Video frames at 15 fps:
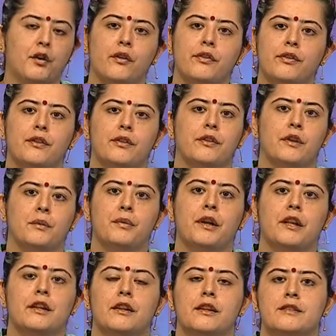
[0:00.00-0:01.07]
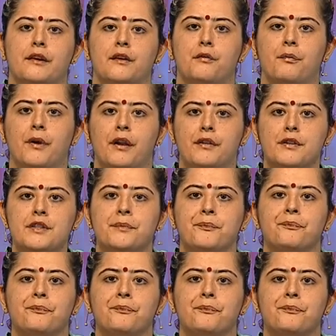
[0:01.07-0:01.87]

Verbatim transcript: on the particular set of parents